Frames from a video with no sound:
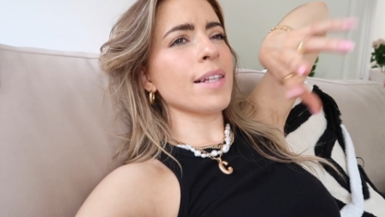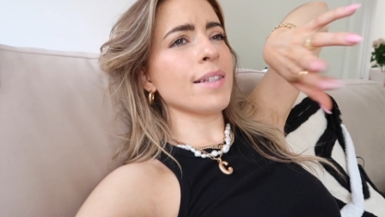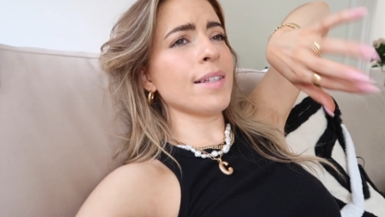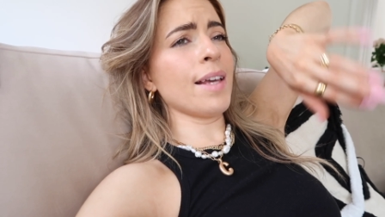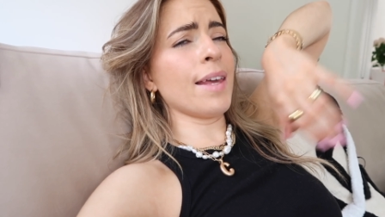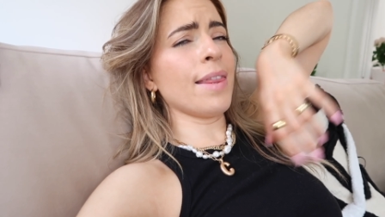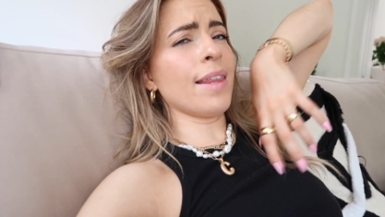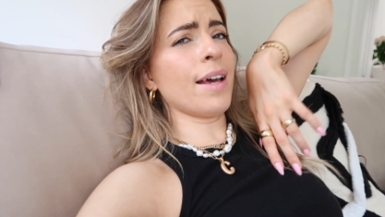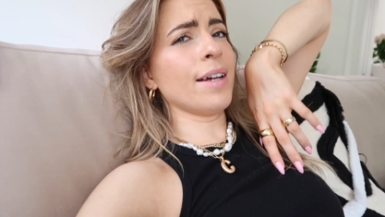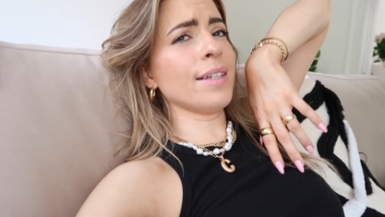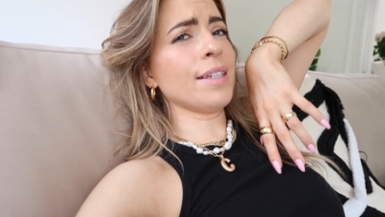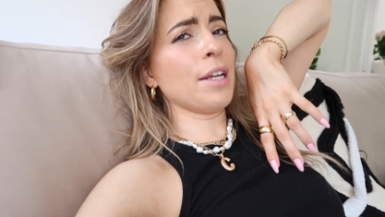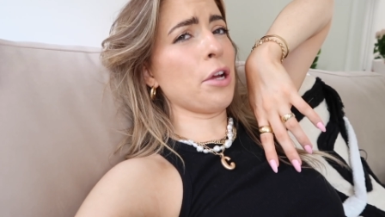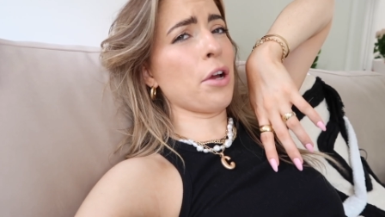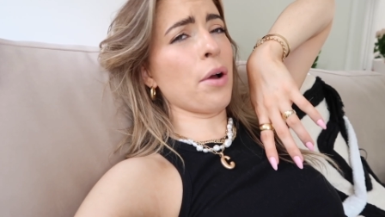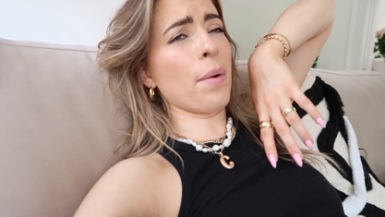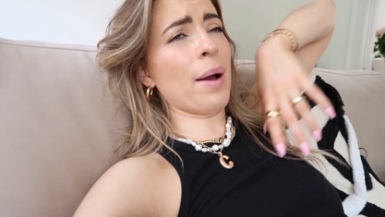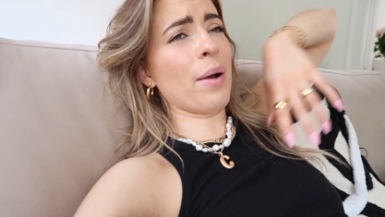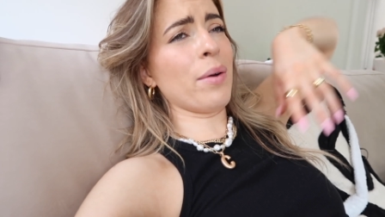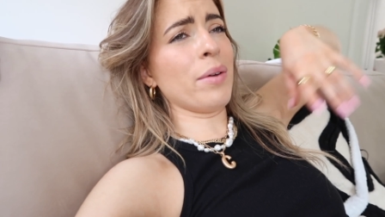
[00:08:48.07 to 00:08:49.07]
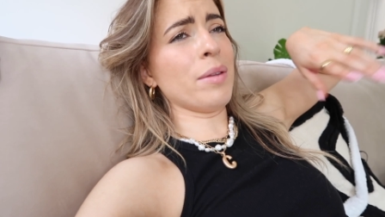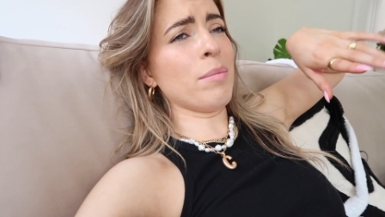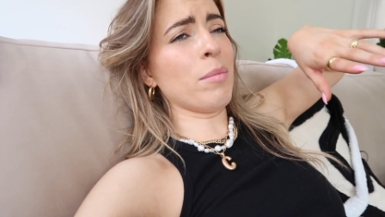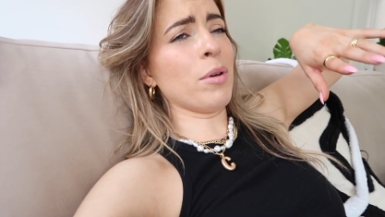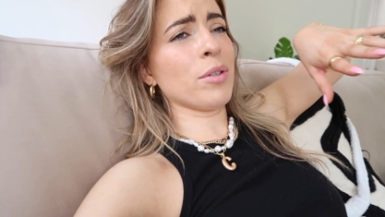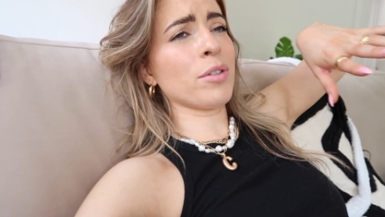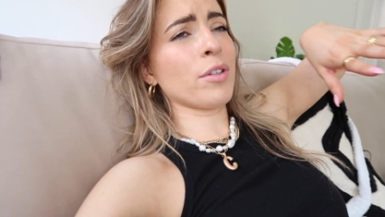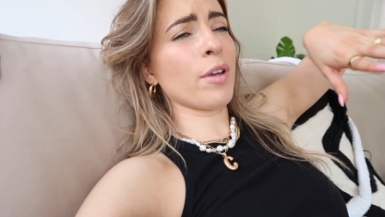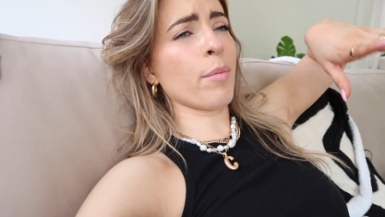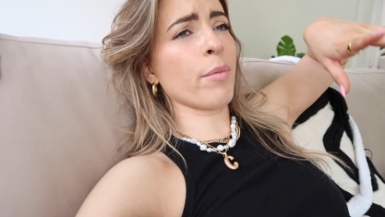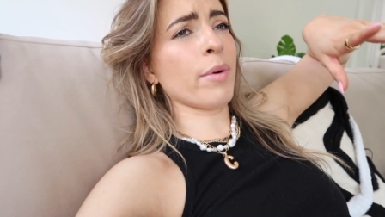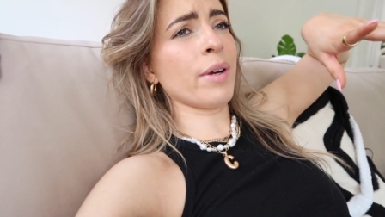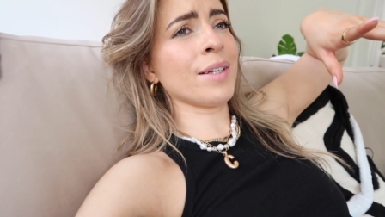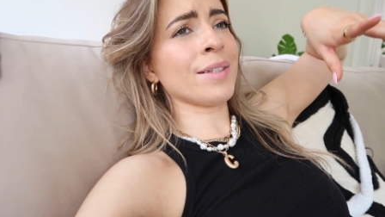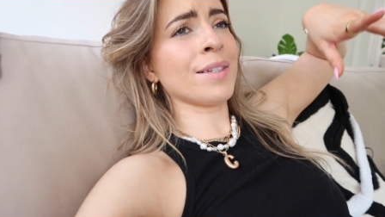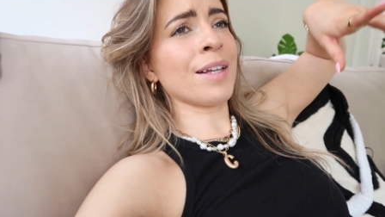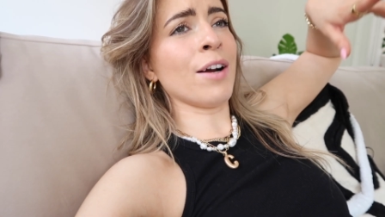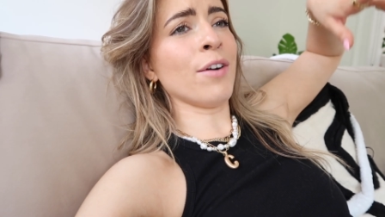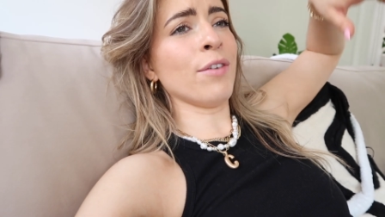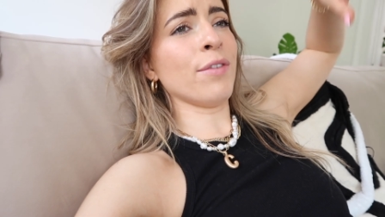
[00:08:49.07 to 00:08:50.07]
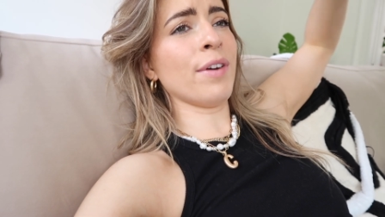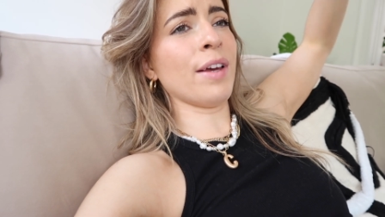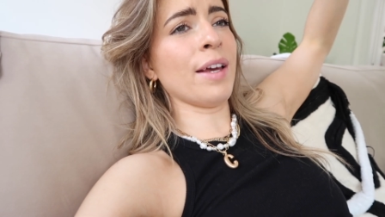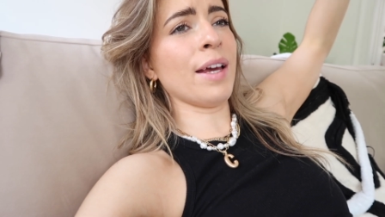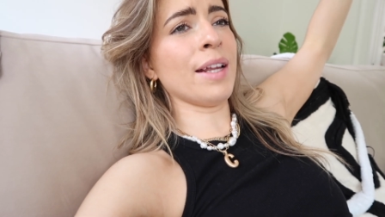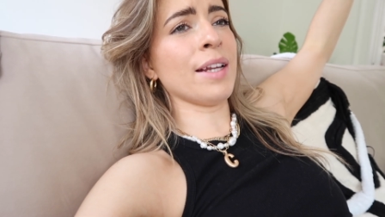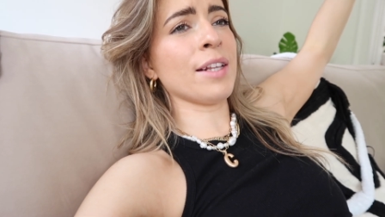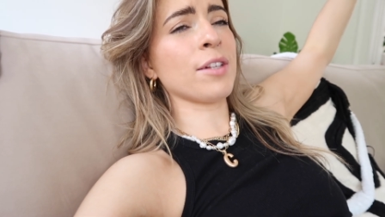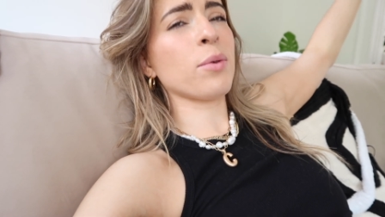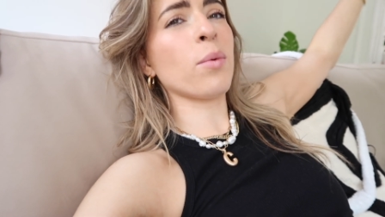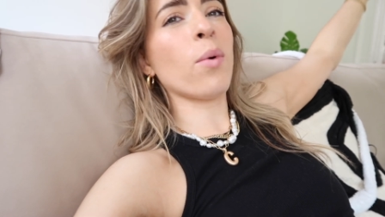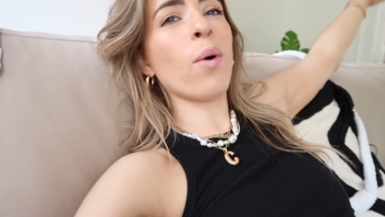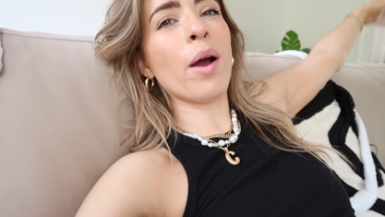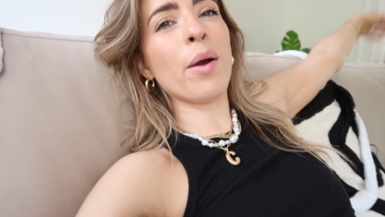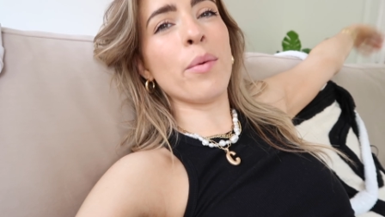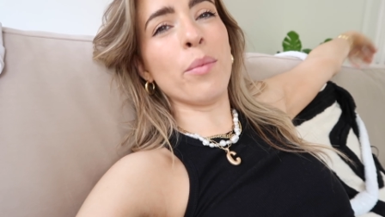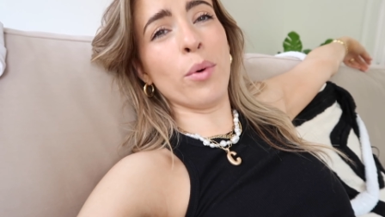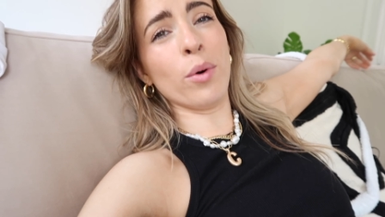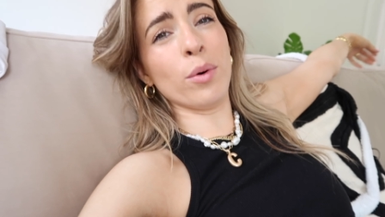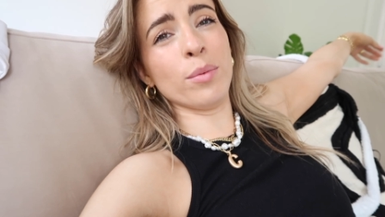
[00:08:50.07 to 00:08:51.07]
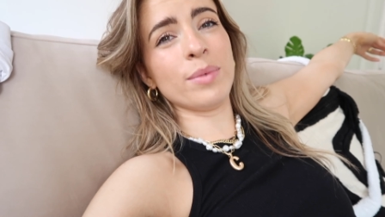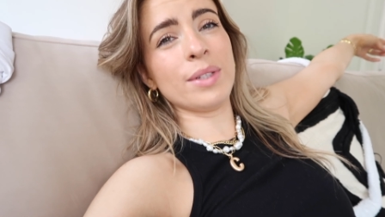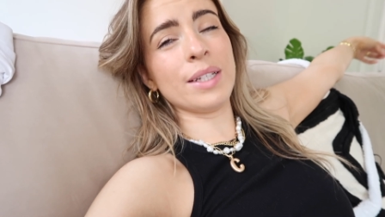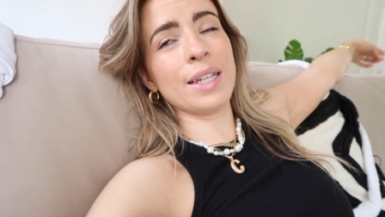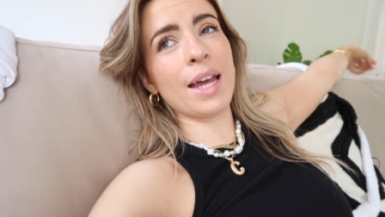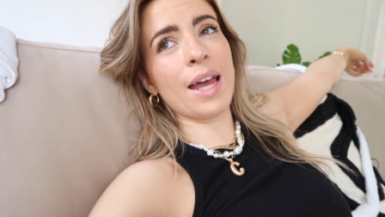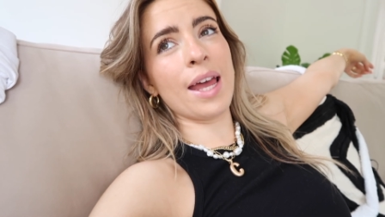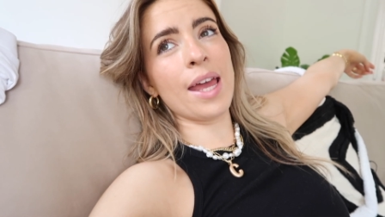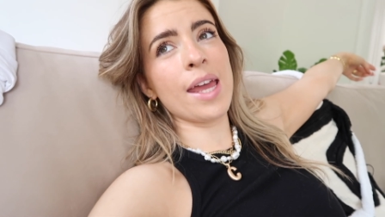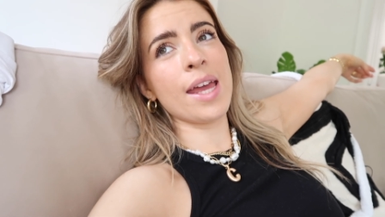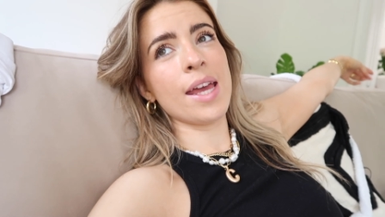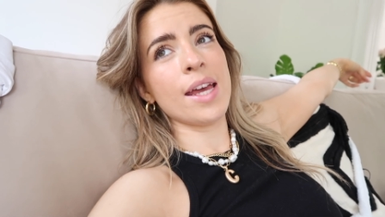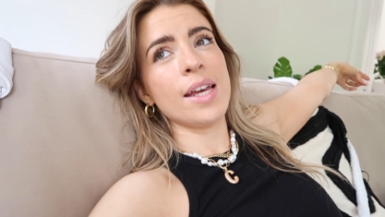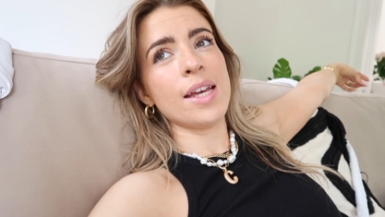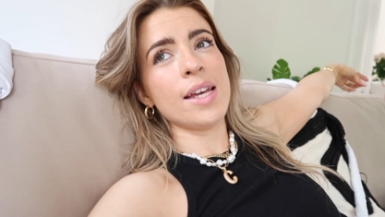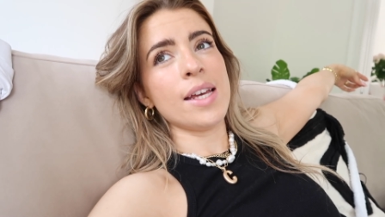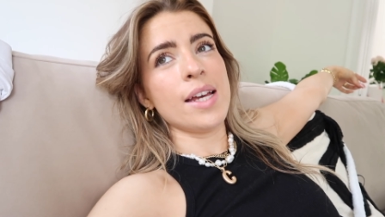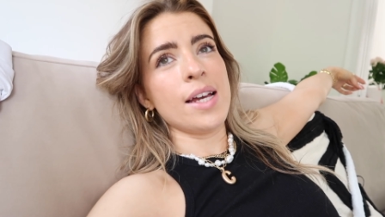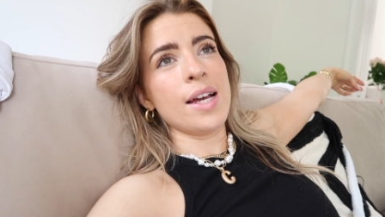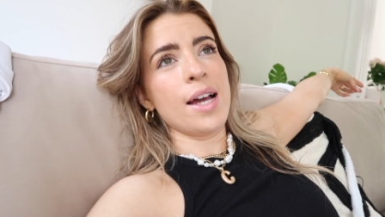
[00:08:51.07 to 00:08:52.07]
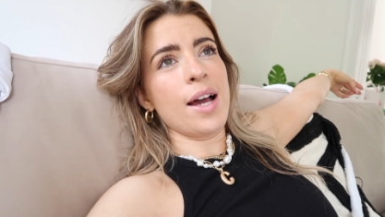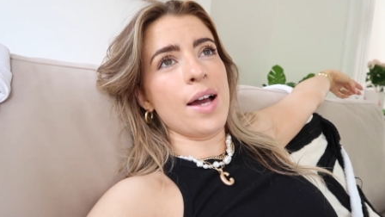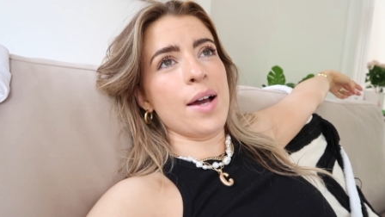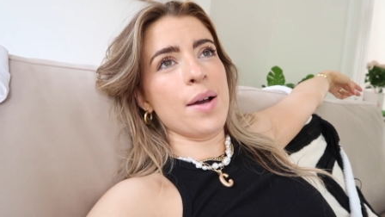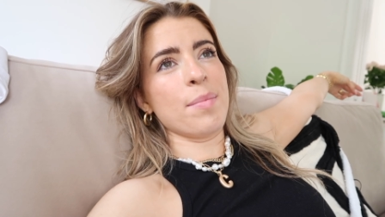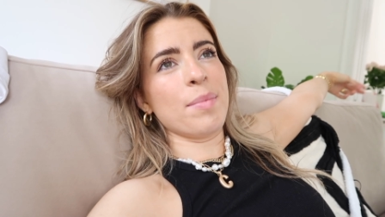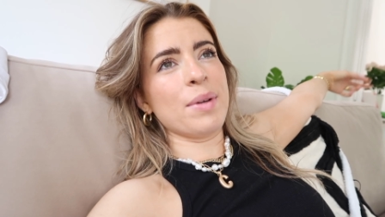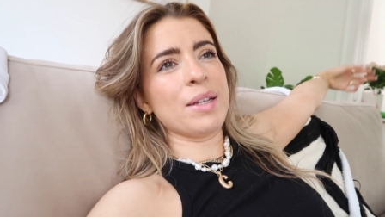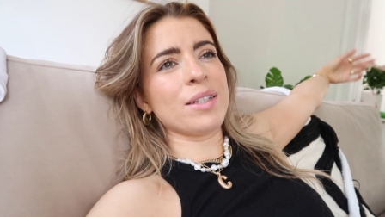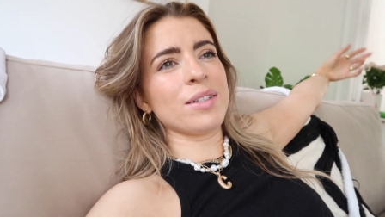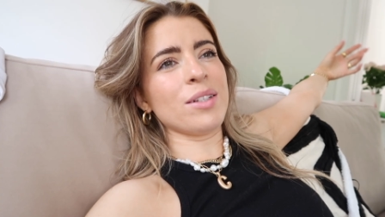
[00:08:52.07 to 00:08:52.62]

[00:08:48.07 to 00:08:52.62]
Saying that, I didn't go out in the most summerist outfit and it's quite warm today, but it